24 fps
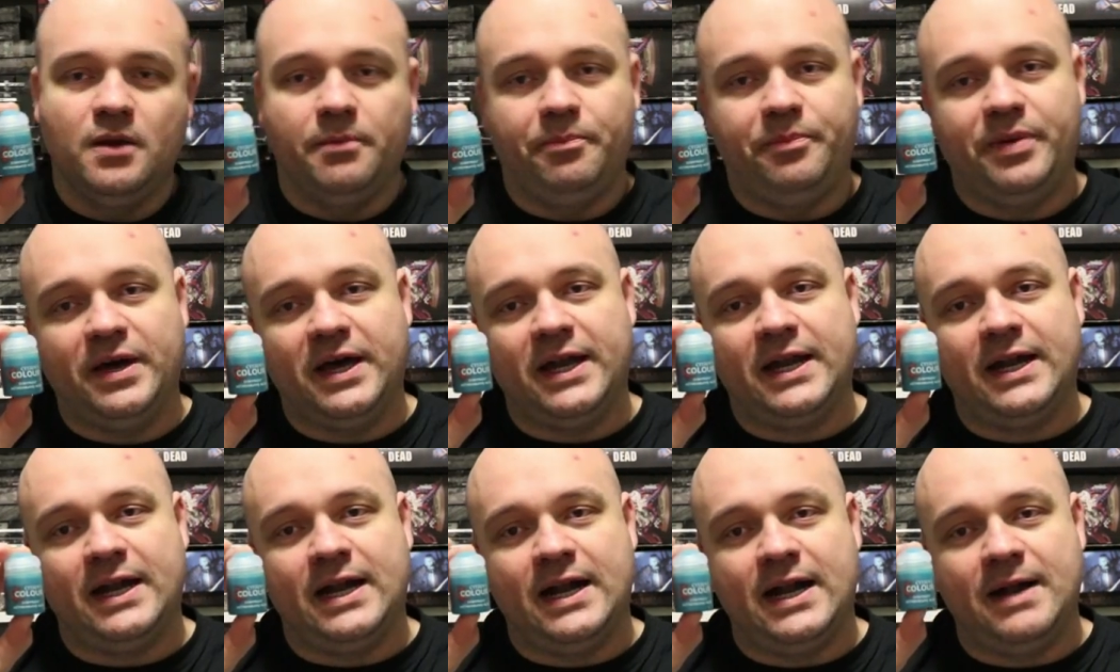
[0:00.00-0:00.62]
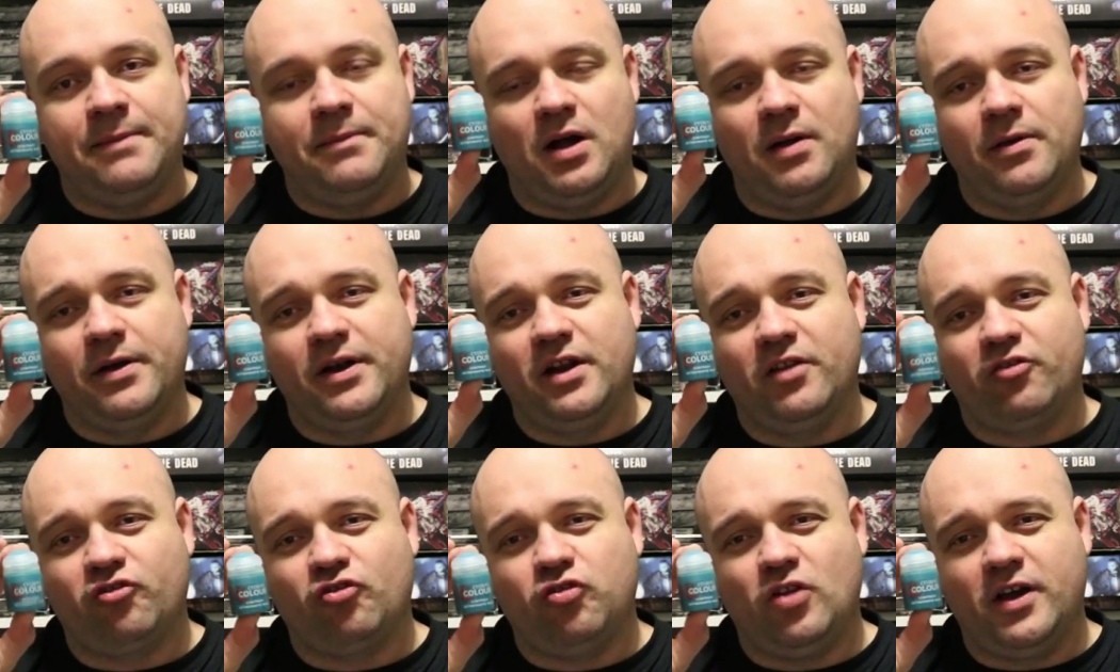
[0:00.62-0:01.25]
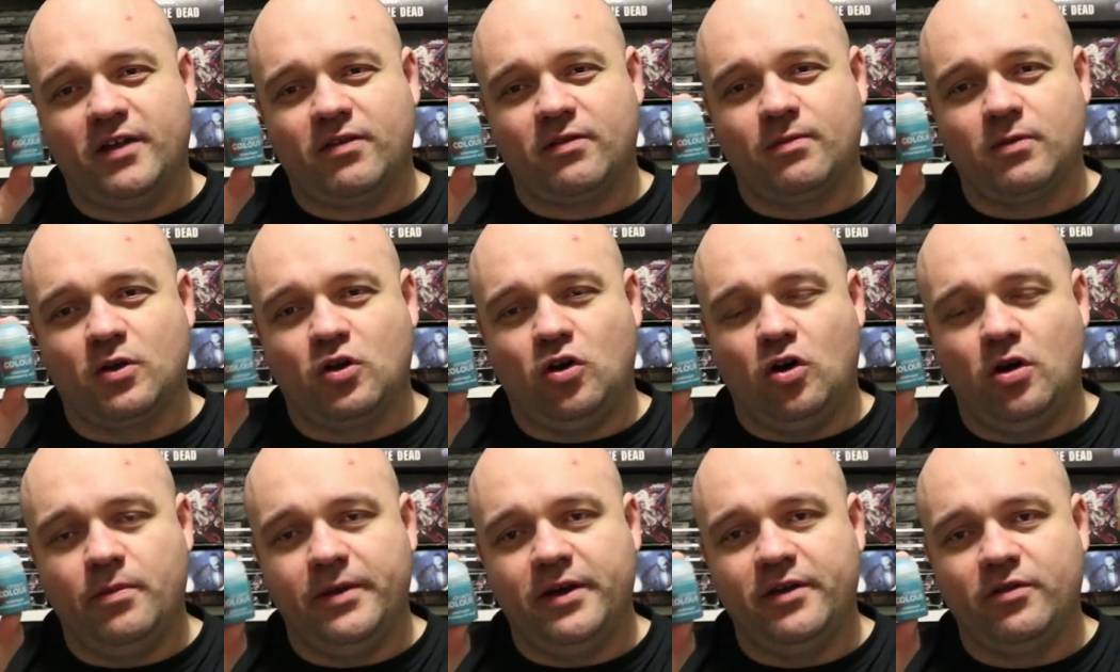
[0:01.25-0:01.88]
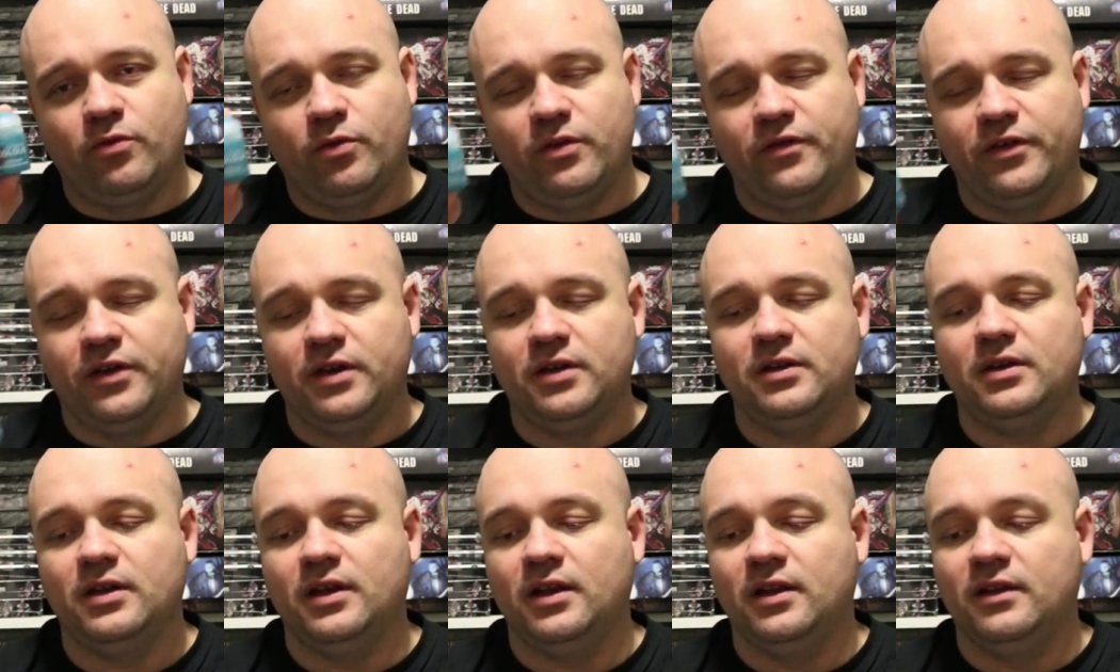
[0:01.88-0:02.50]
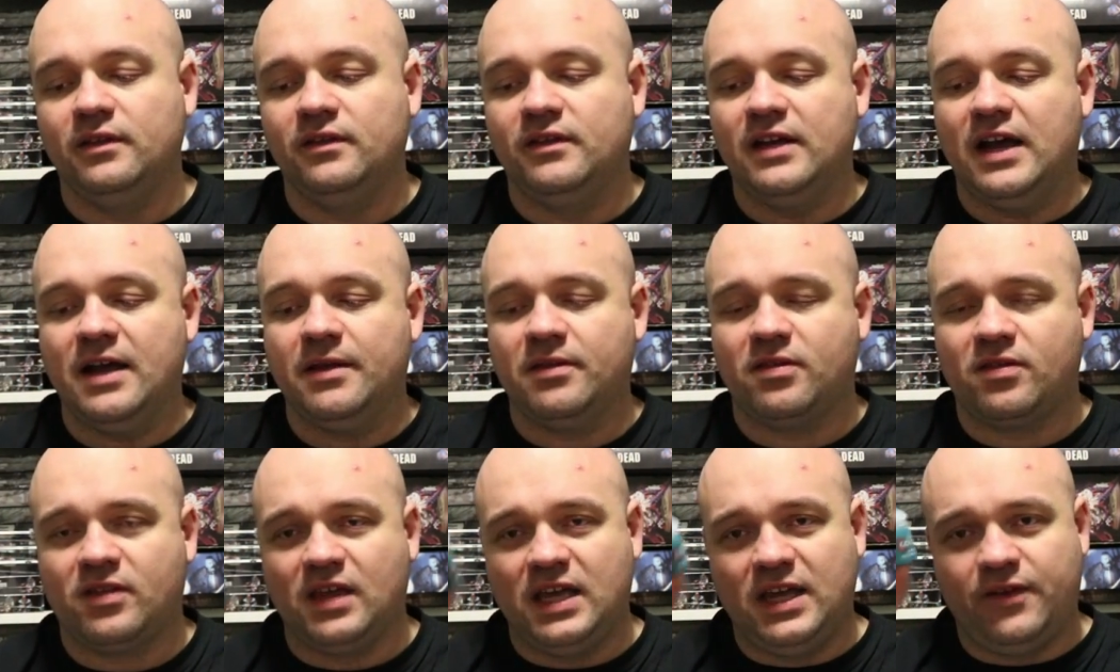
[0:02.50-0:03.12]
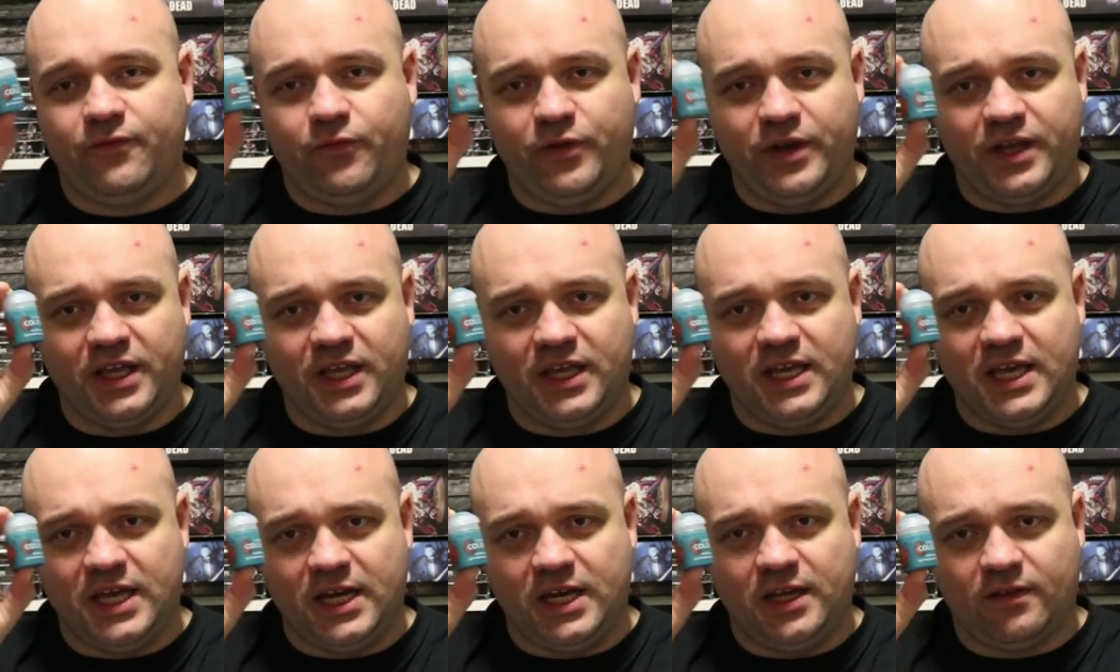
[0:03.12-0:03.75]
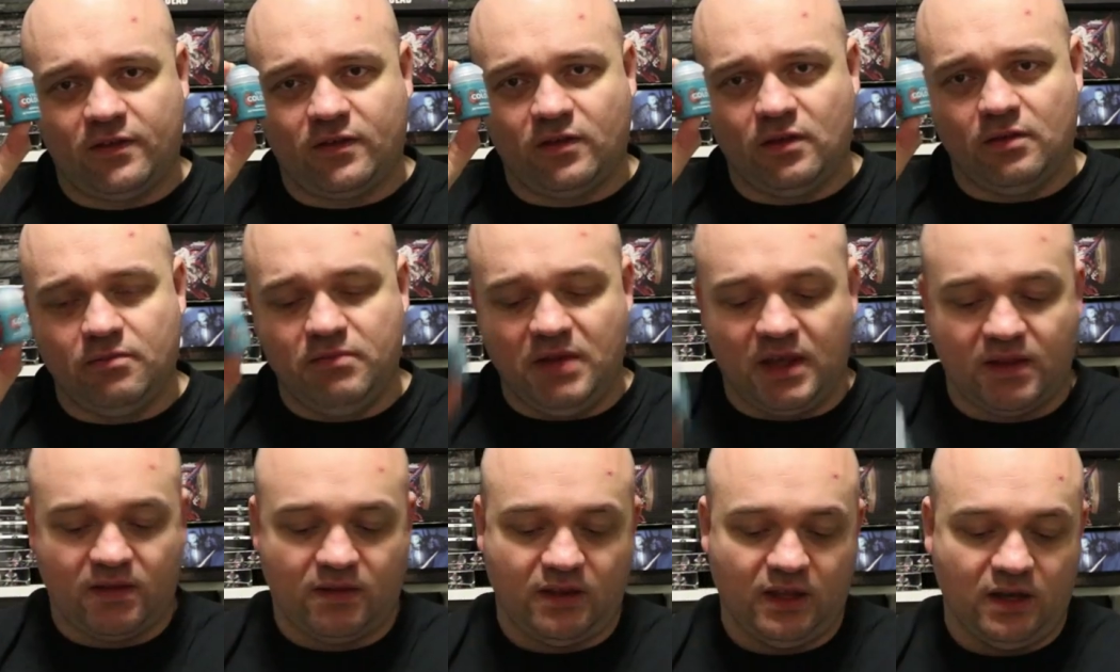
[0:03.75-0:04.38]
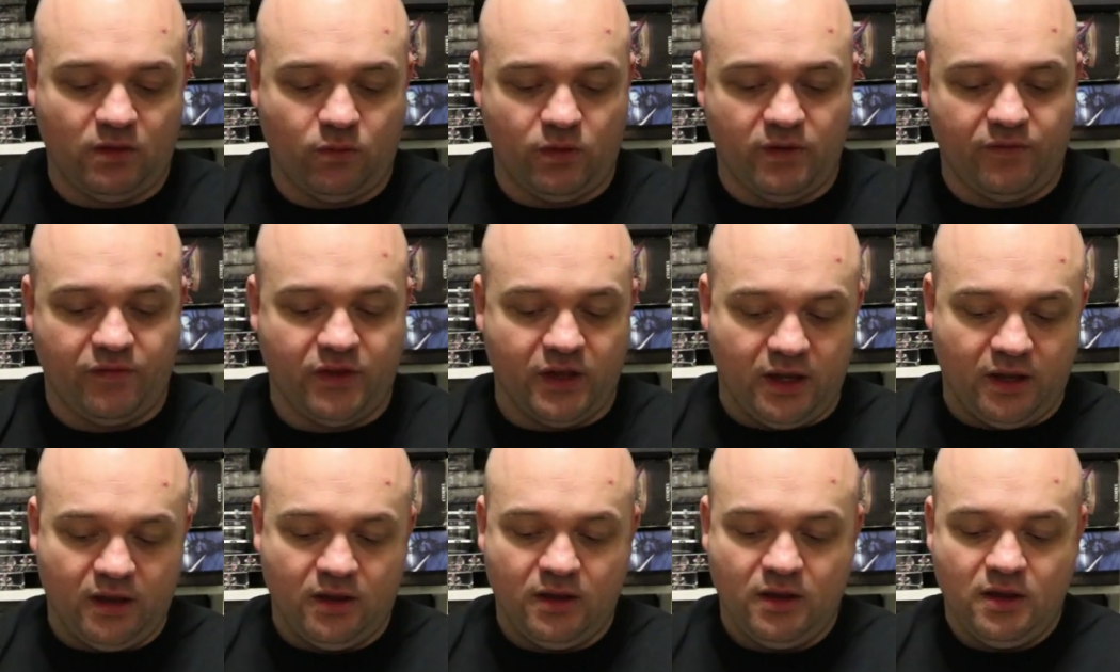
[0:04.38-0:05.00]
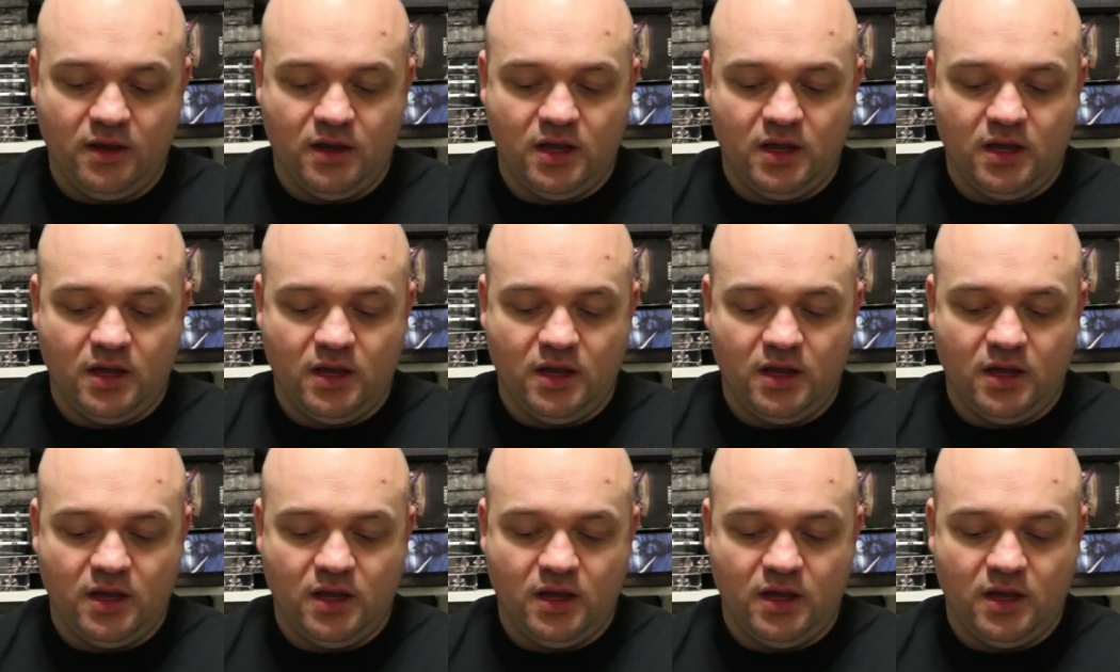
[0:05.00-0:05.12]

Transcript: But um, I'm going to try some combos with it and uh, see if we can get it to mix in with the